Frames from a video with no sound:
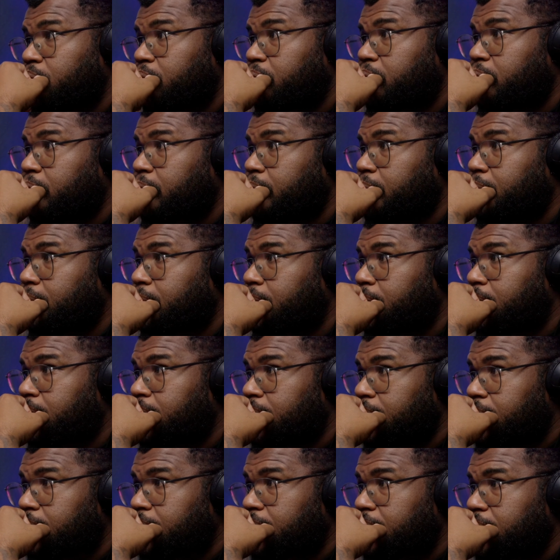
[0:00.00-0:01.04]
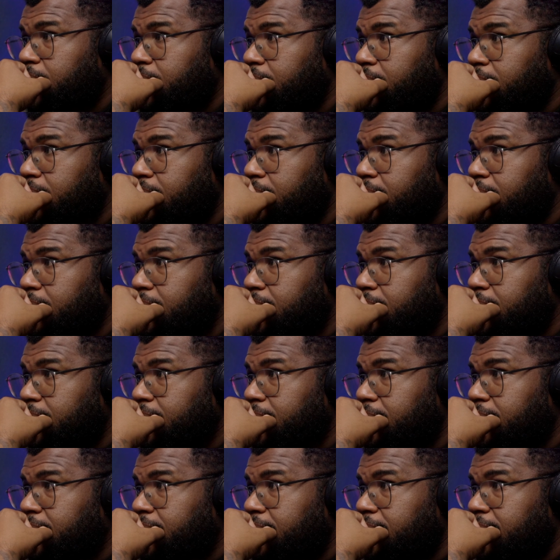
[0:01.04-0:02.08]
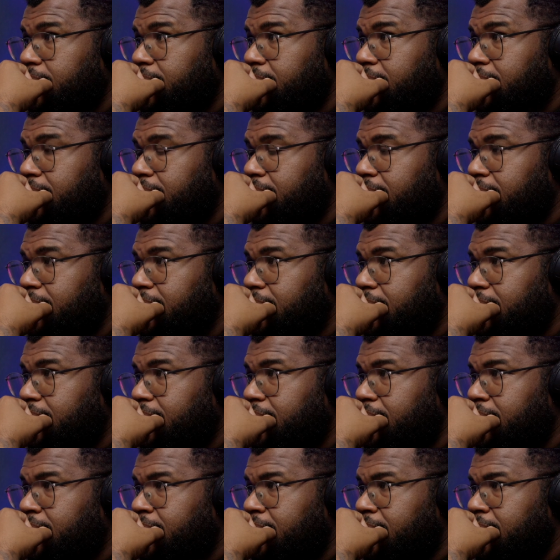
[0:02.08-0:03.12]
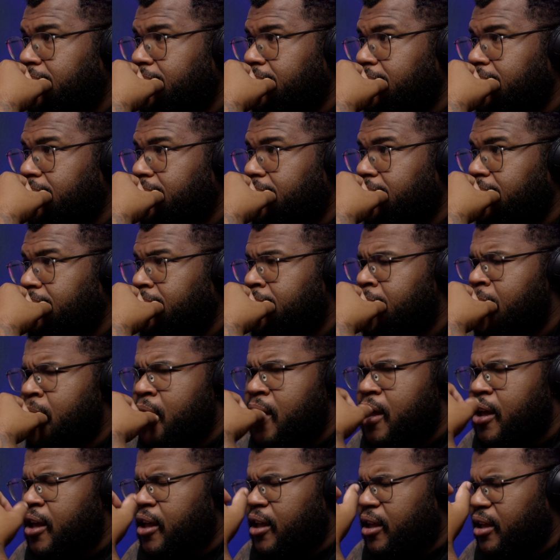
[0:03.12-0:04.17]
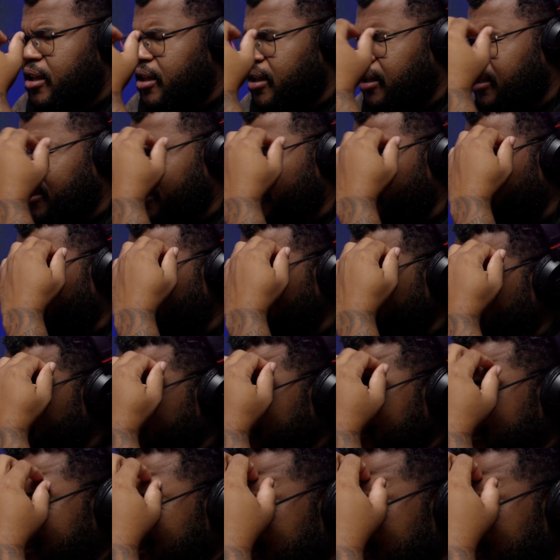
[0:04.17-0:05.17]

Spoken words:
(silent)